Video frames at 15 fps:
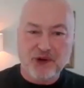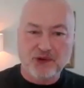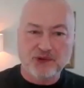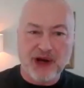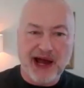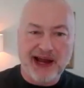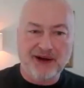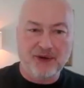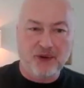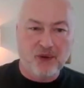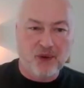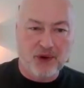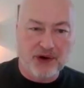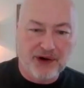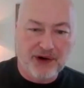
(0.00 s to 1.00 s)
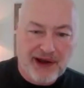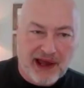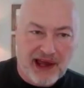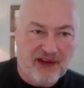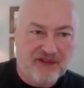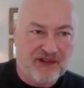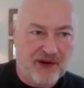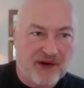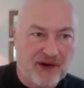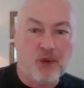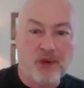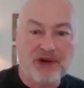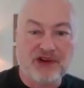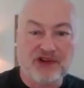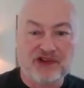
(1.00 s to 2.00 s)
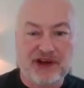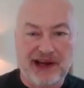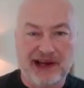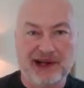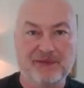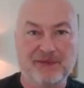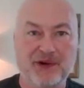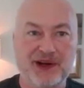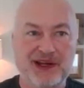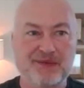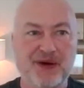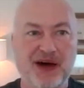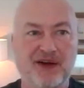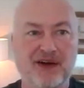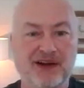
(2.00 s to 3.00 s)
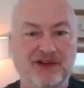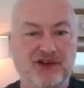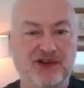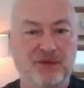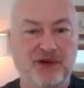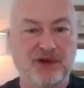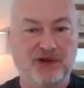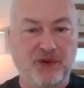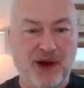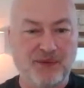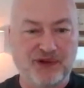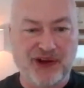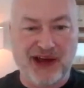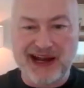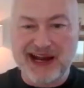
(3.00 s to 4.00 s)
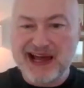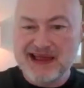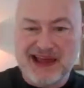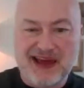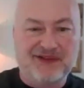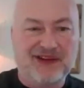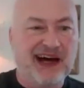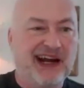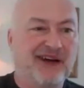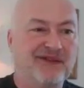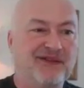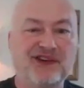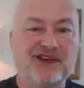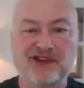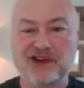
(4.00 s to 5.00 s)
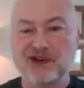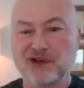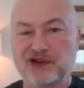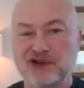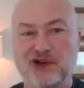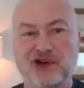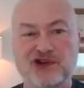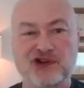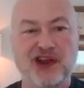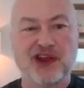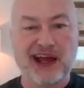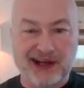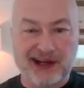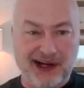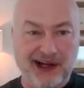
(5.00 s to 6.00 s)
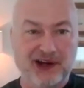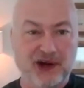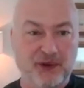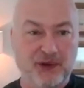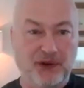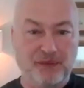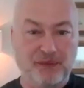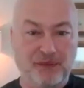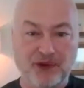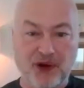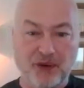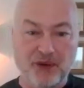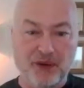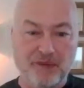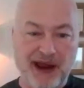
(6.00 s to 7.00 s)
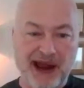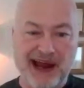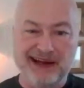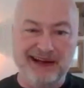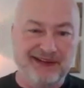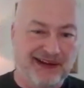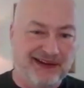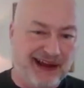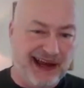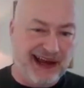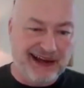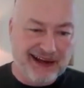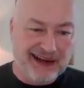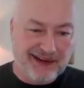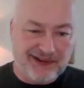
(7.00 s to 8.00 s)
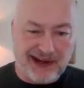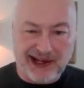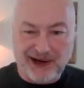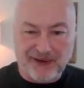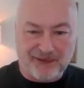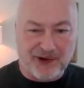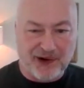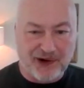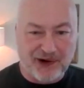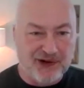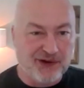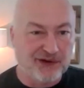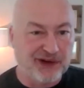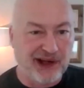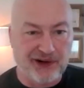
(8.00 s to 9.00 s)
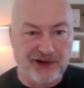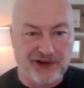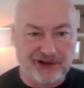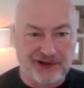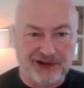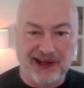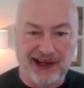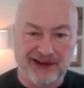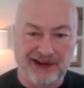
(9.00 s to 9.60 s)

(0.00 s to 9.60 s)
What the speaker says: right? Or if I'm going to sign up for email on someone's website, it got every single social icon known to man, and then like sign up for our newsletters in like